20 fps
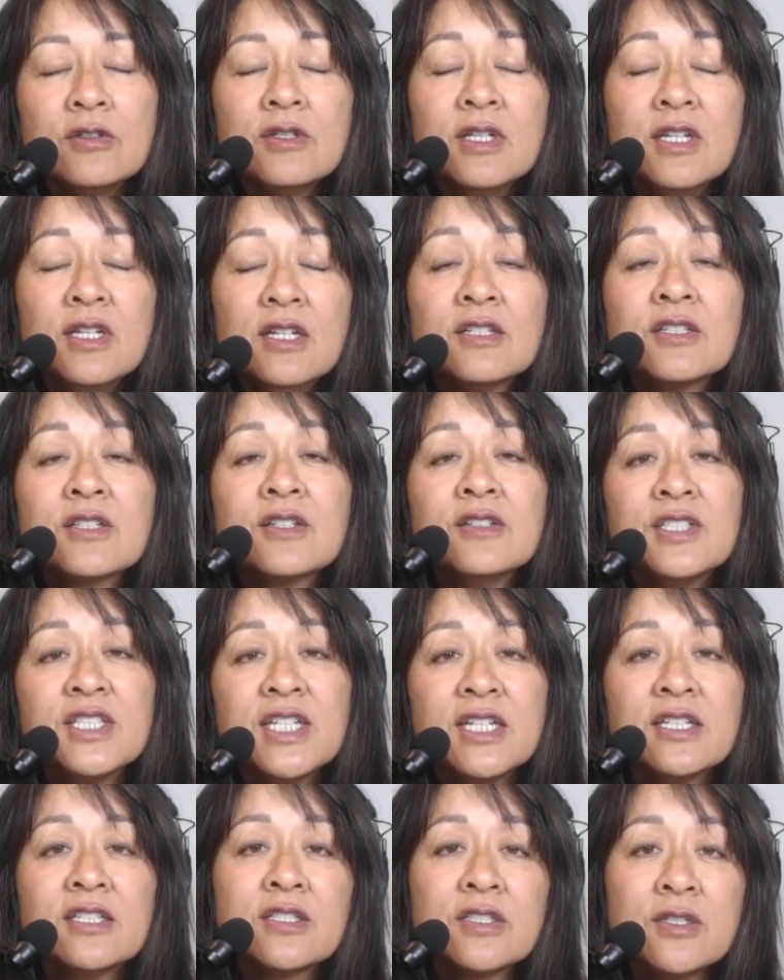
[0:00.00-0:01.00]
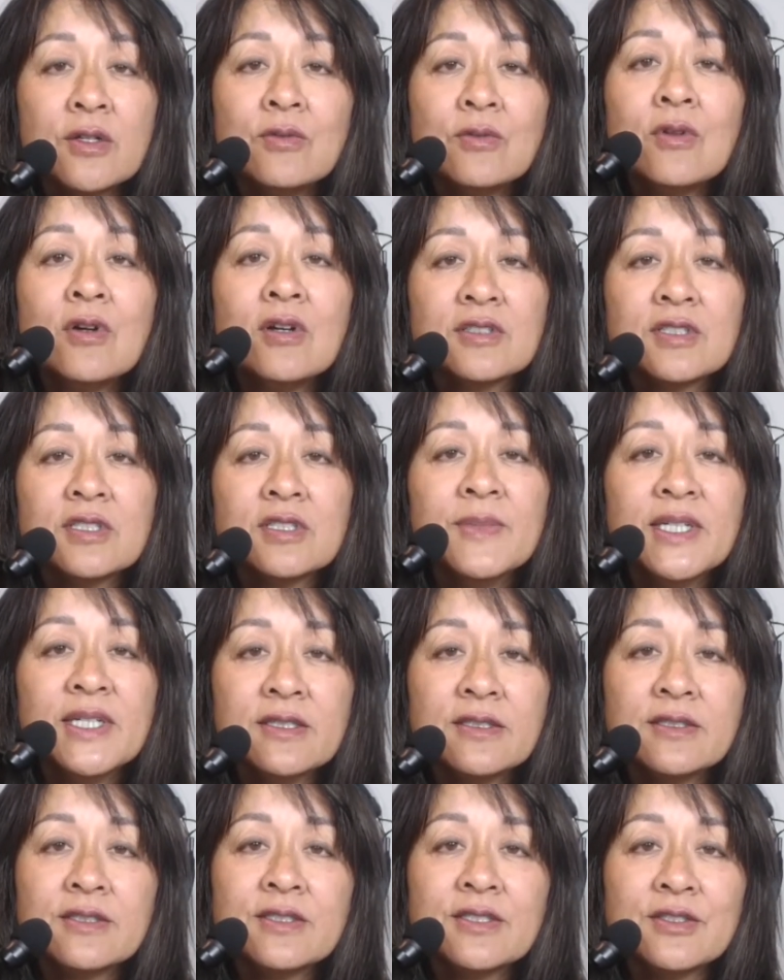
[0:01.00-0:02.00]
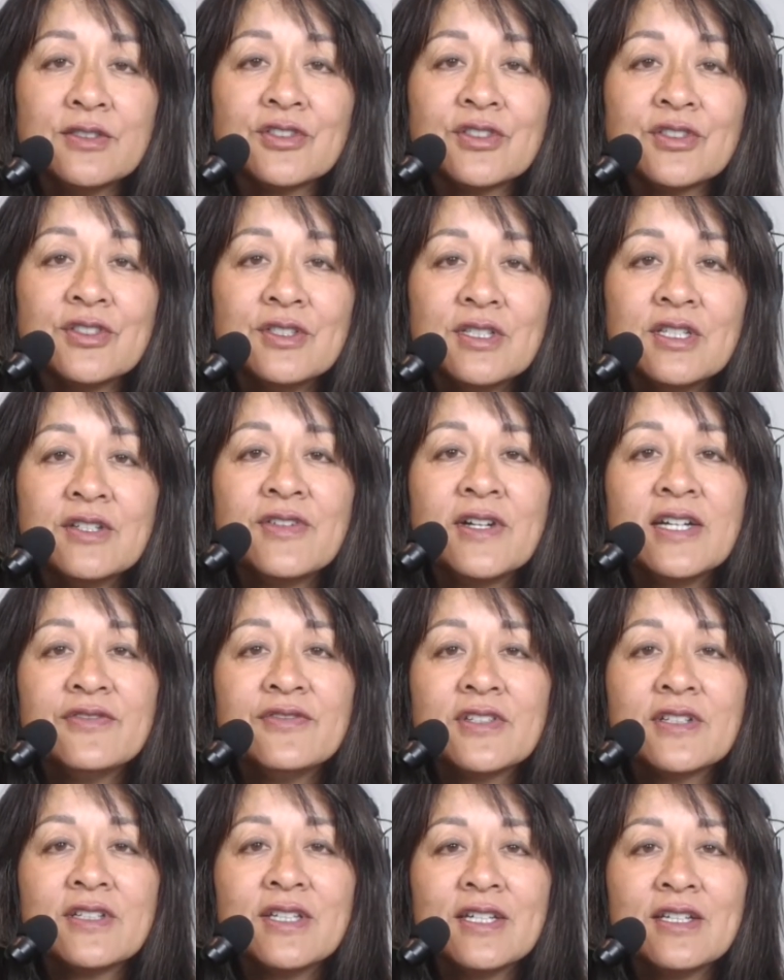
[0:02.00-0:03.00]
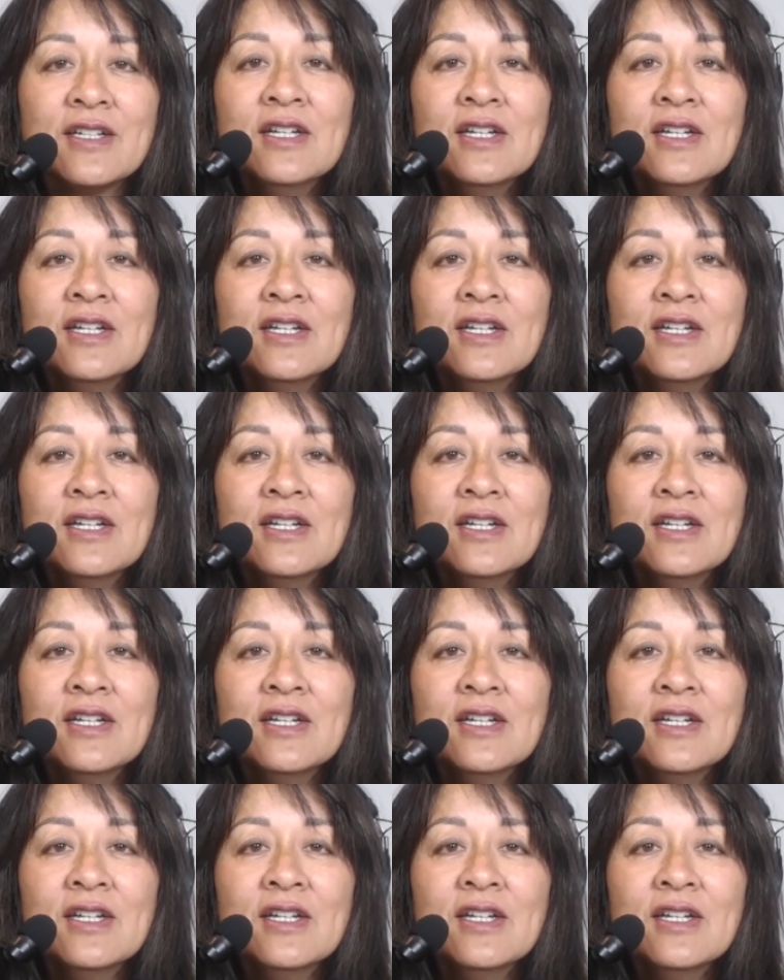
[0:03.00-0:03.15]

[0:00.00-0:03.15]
It is going to take so long to make a decision. If I have to